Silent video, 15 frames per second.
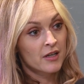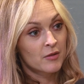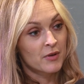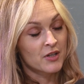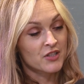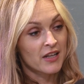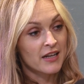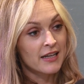
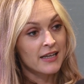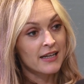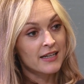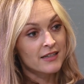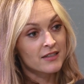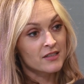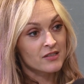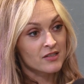which then lead
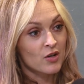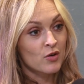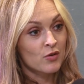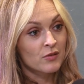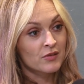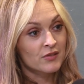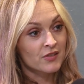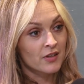into
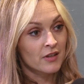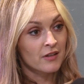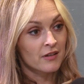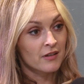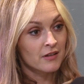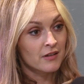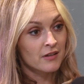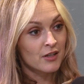songs that
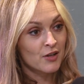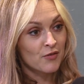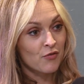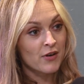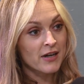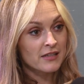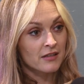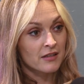you've
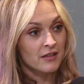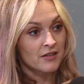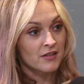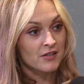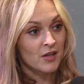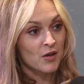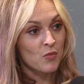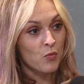written.
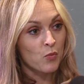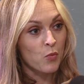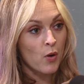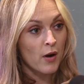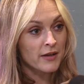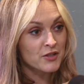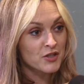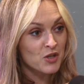So
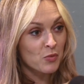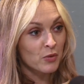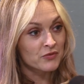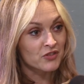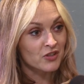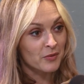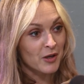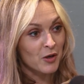why did you
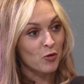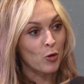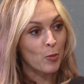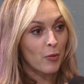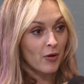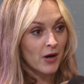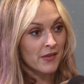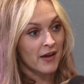want to
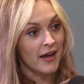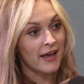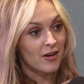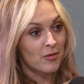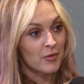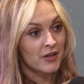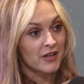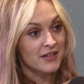incorporate that
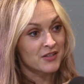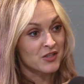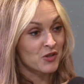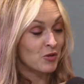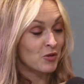element into your